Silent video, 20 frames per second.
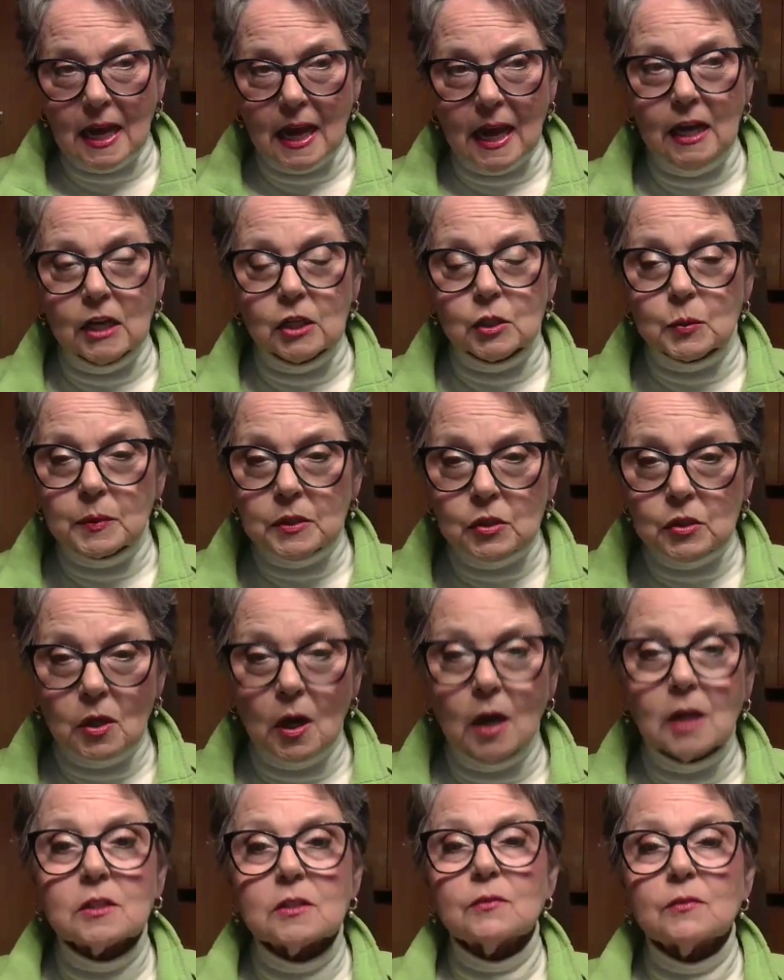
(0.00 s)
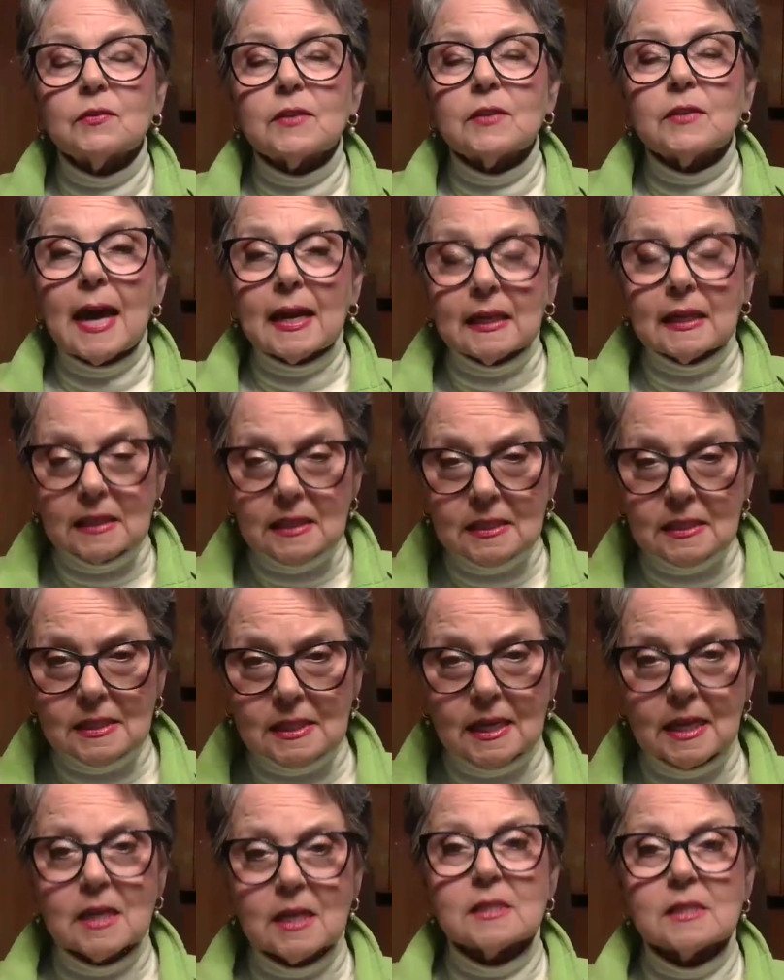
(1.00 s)
And as a result of that, and the
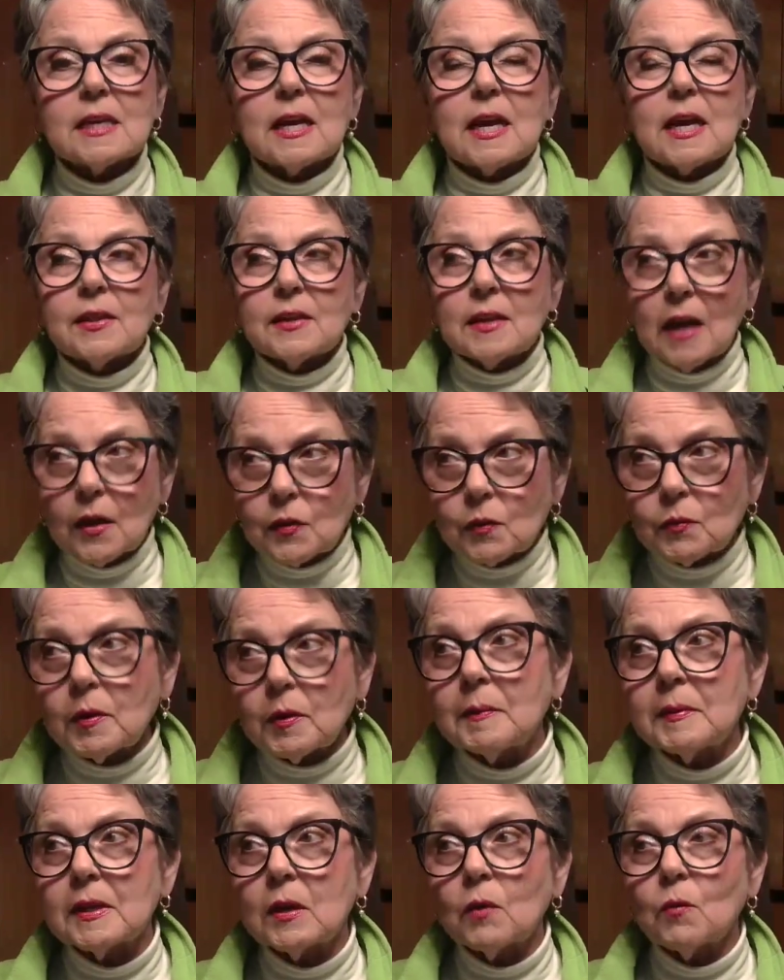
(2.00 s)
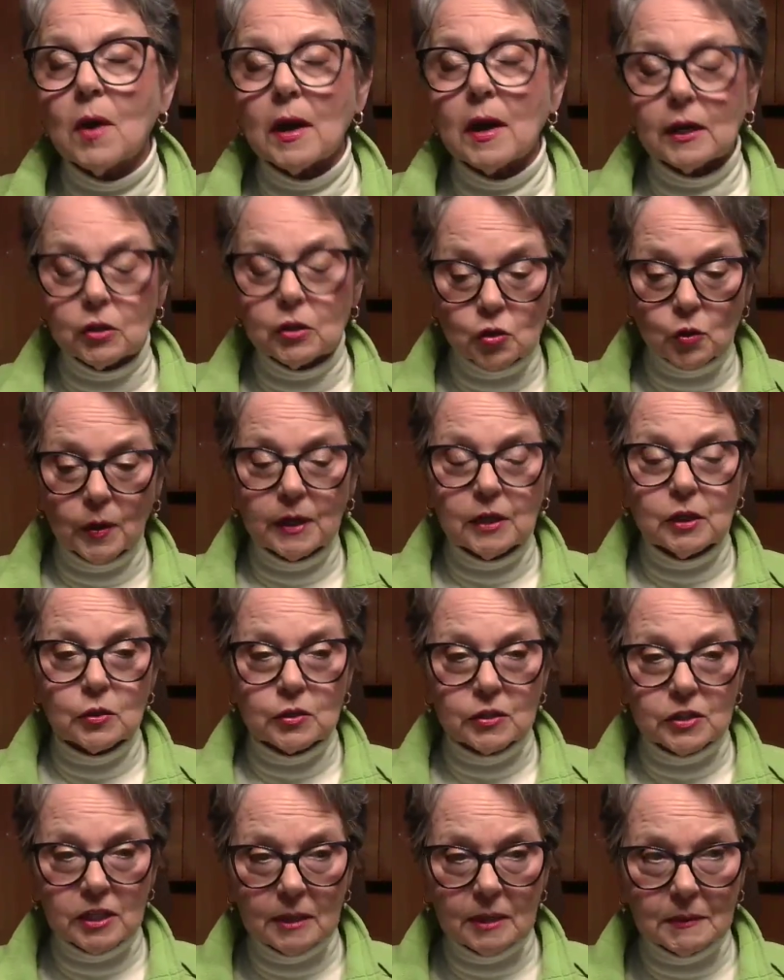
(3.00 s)
sales and the other women that want to join your
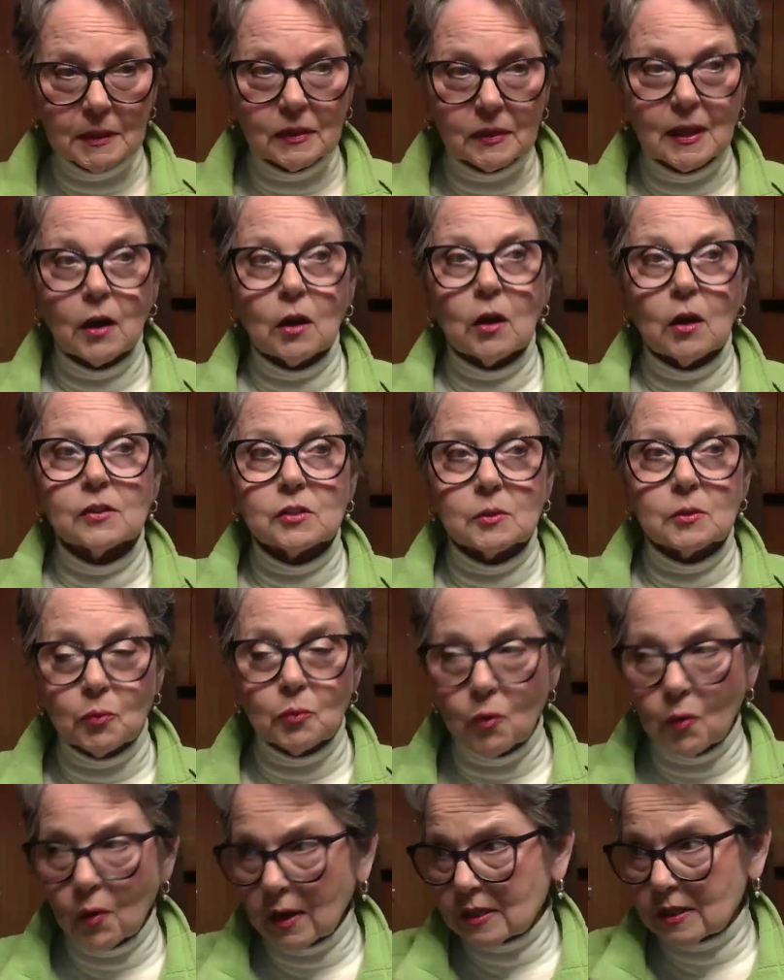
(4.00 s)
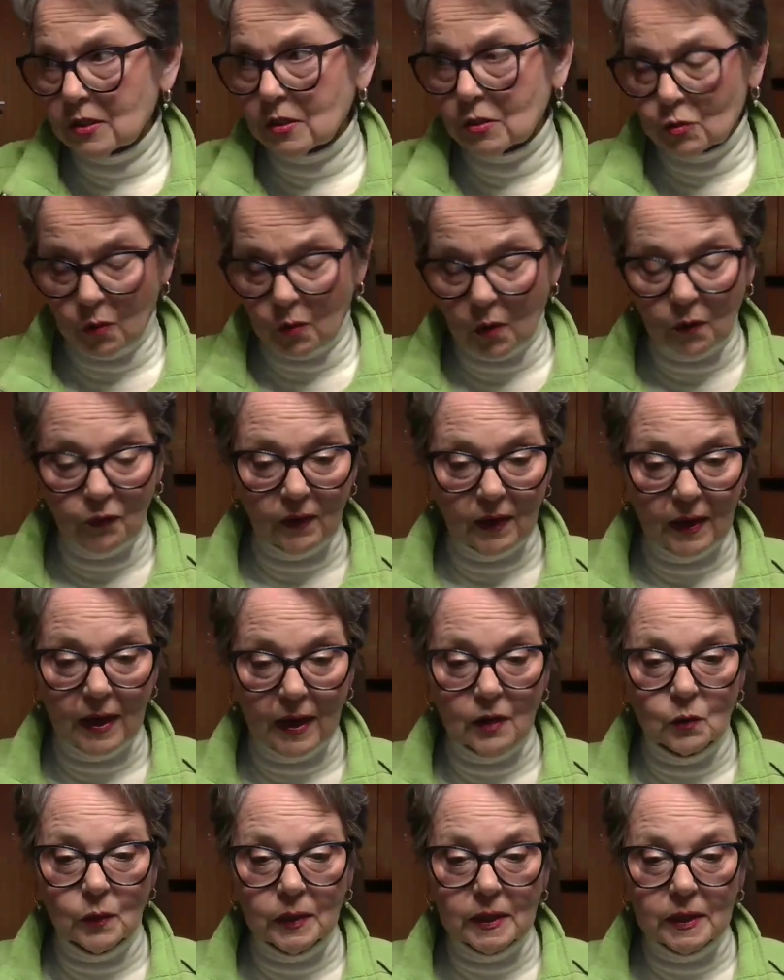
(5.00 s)
team, that all supports the Trophy
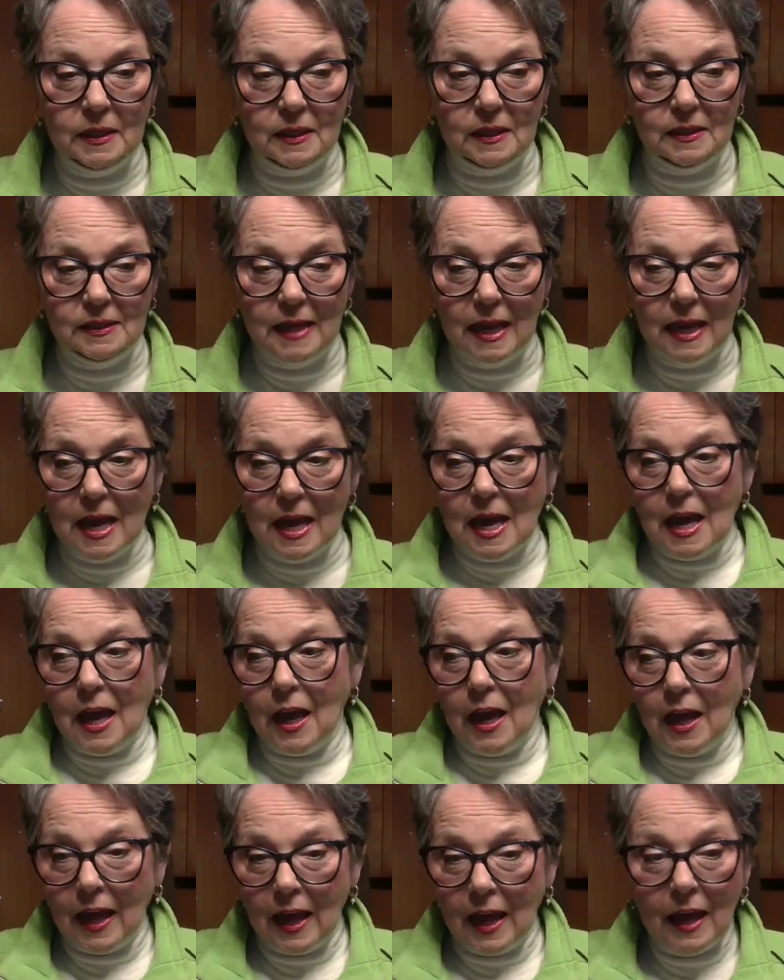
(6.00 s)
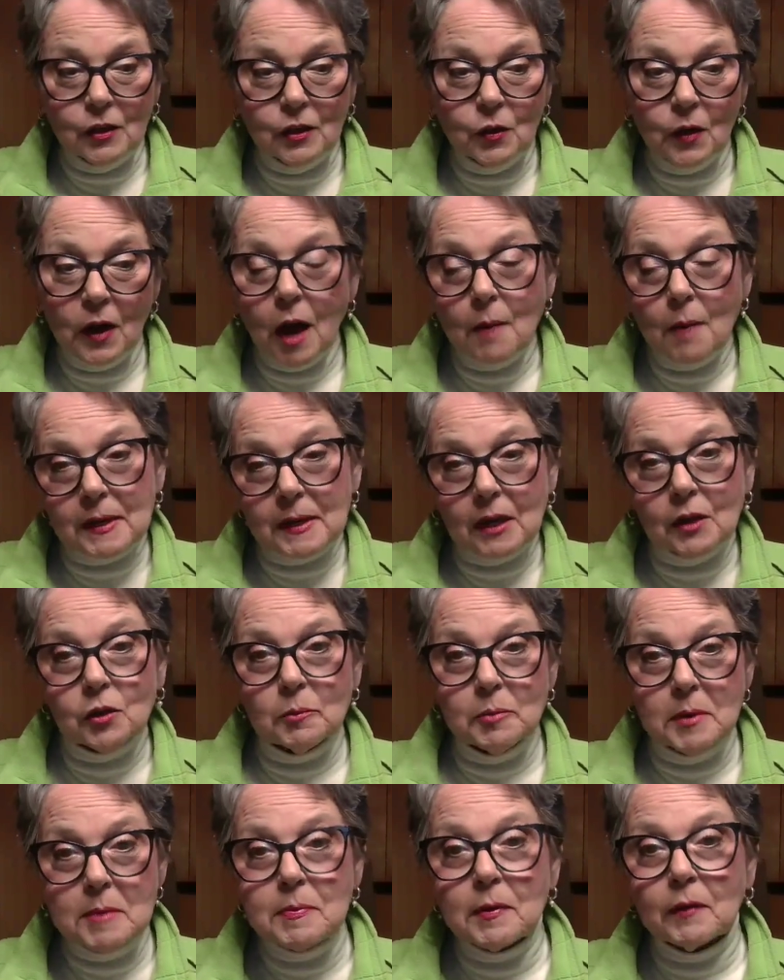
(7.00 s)
on Wheels. And you're helping
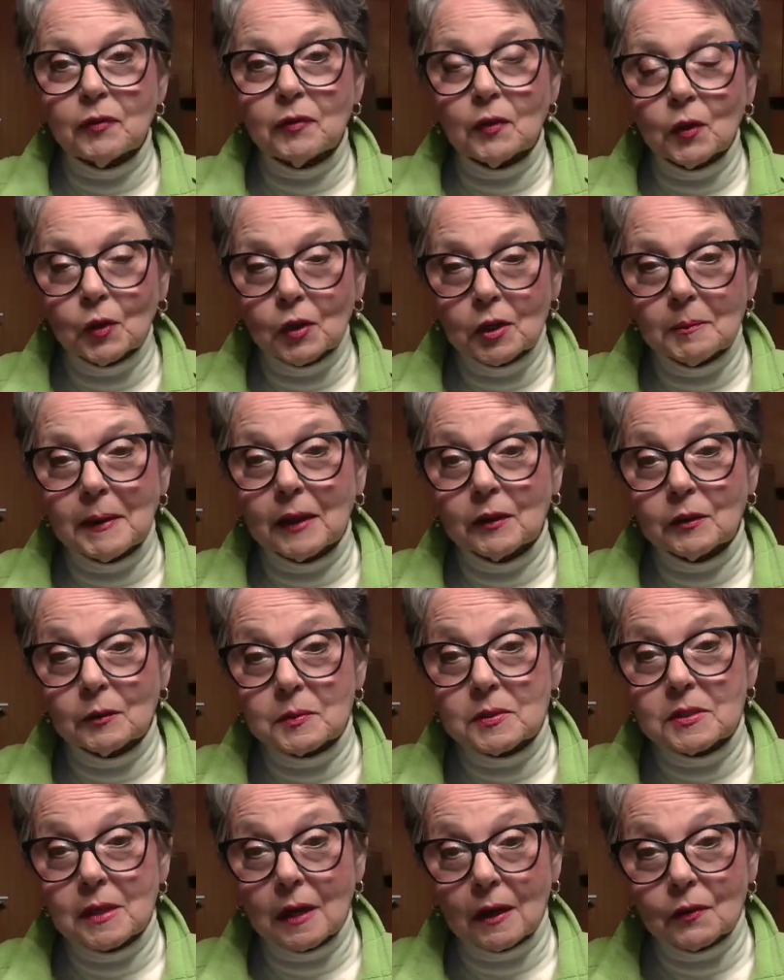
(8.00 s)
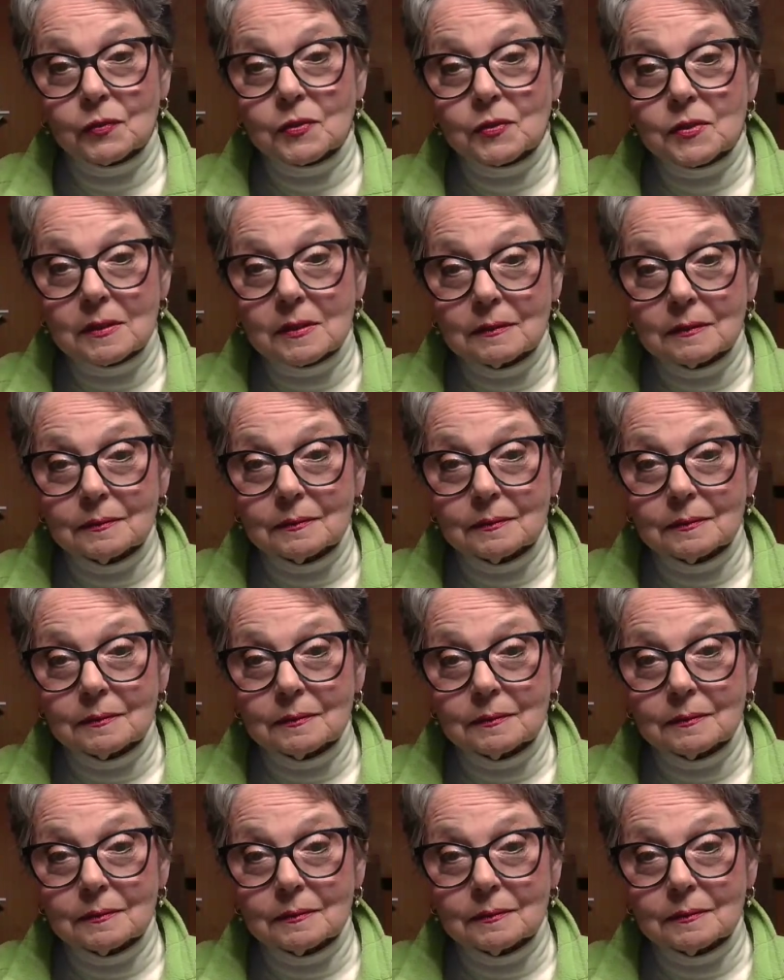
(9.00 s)
other people feel good about themselves.